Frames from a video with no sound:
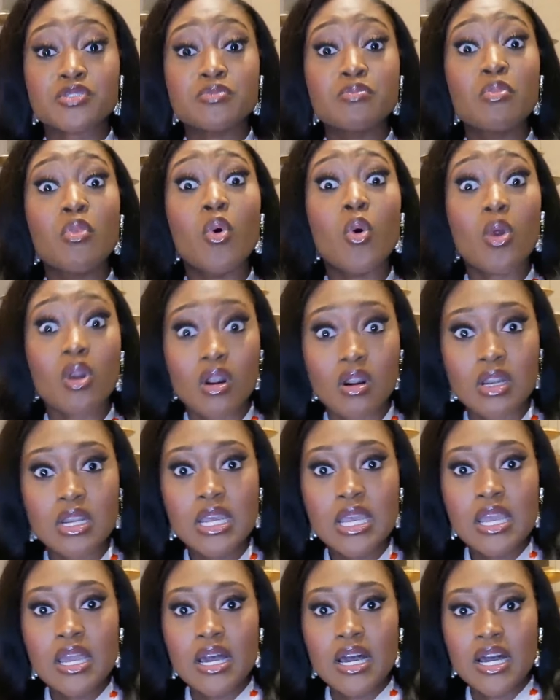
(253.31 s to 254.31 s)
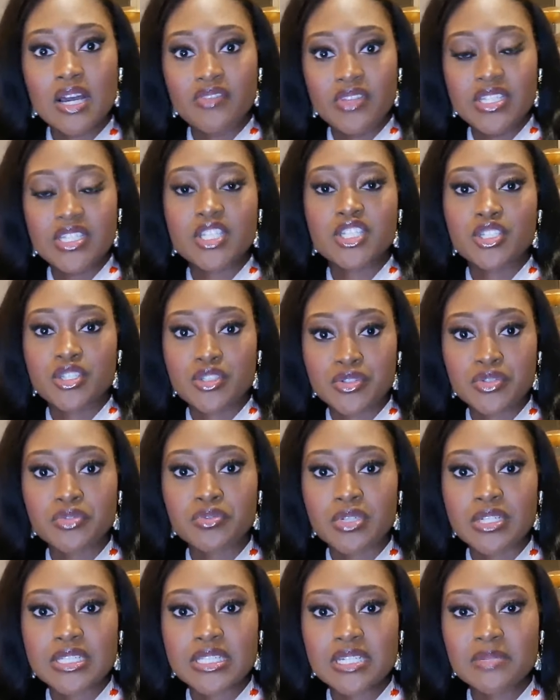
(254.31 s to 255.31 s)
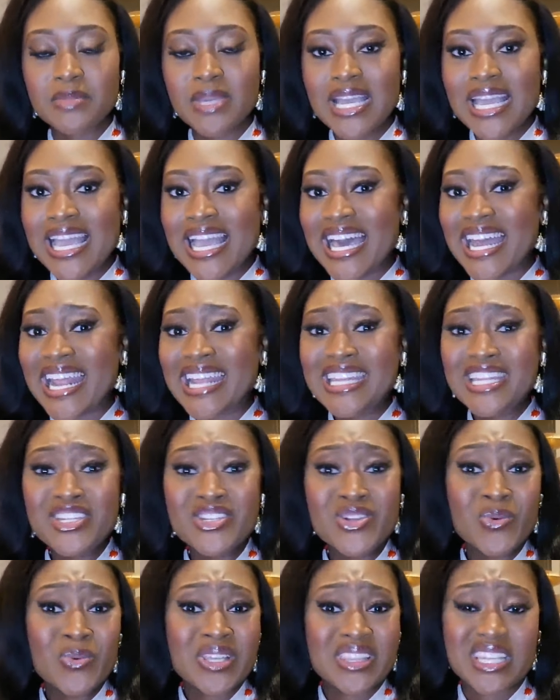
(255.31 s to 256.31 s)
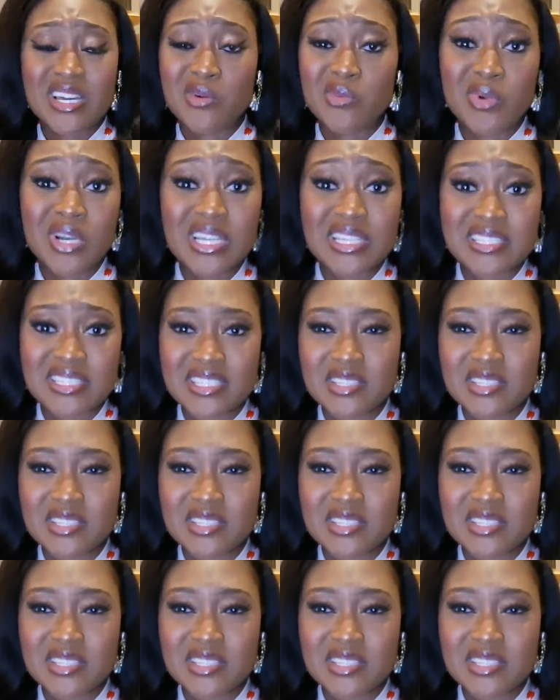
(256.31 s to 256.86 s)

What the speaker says: more of Indigenous tourism. And I didn't know what that was.